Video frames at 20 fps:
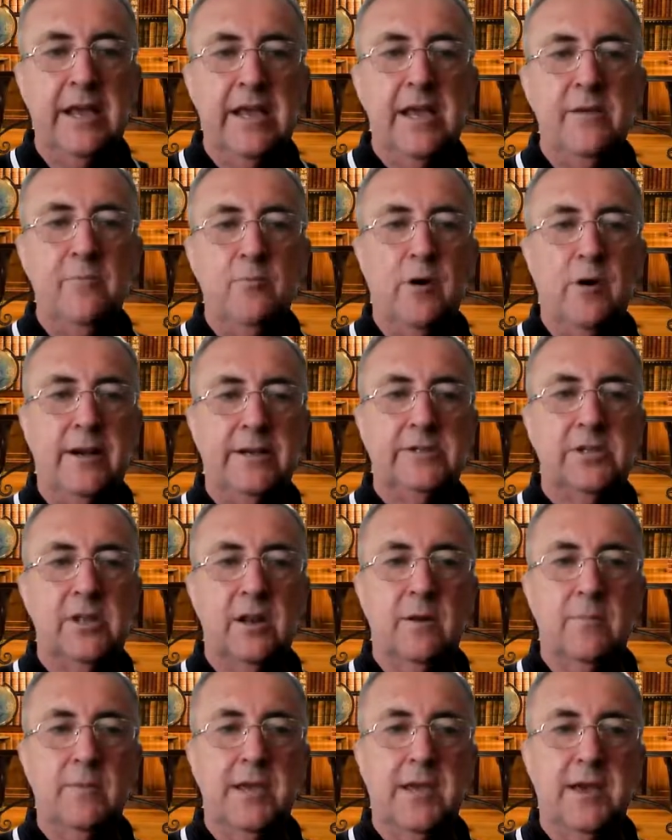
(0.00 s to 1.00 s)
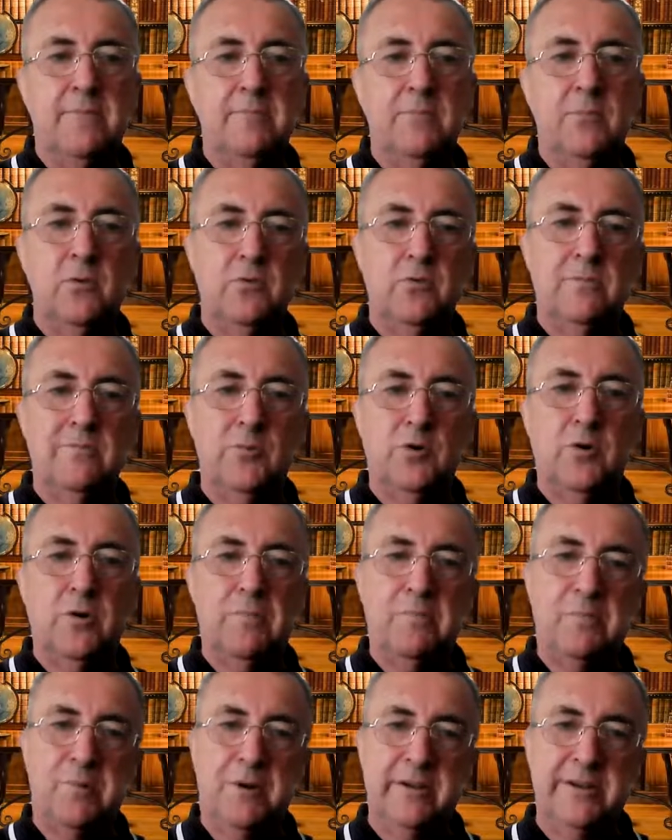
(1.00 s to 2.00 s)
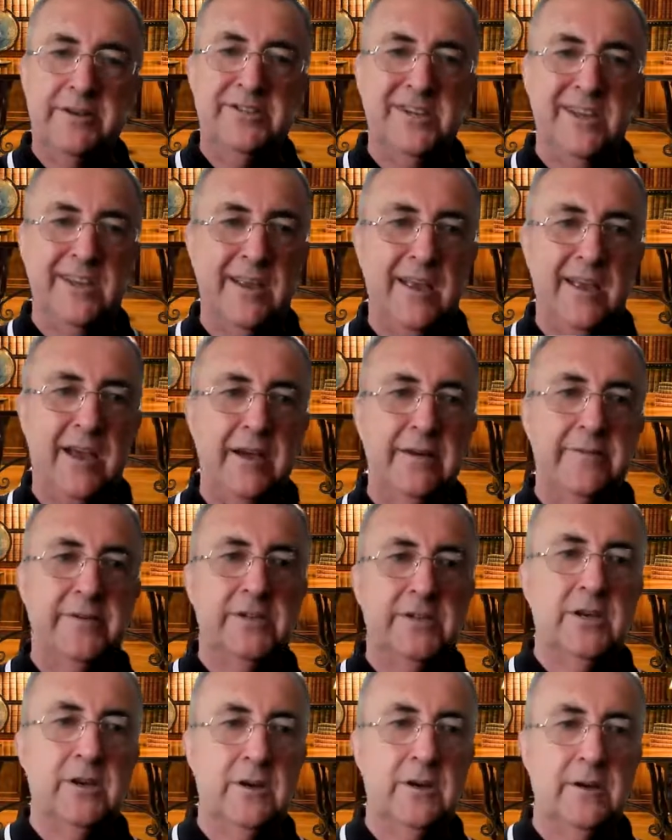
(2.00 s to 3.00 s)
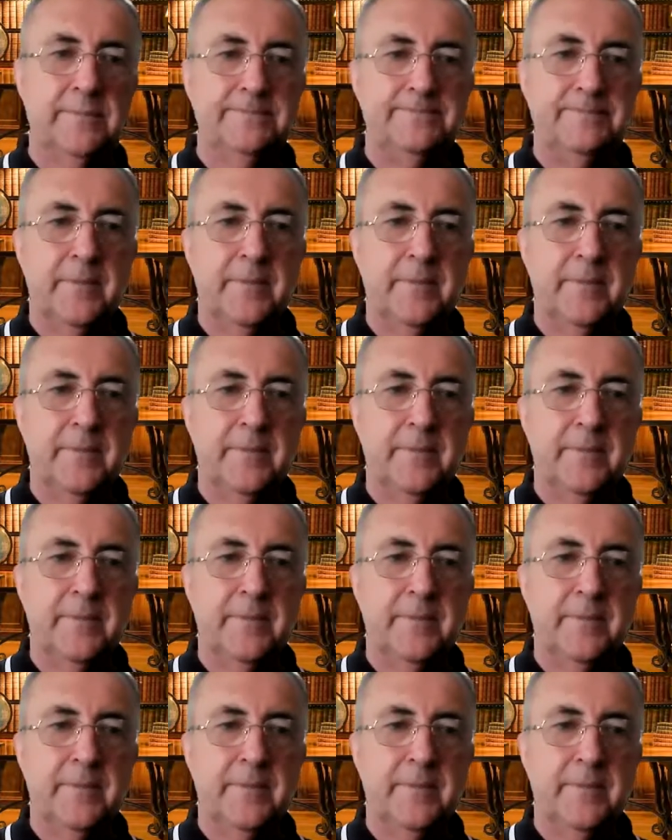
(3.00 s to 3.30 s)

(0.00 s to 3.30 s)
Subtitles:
in ways that will become more and more pleasing over time.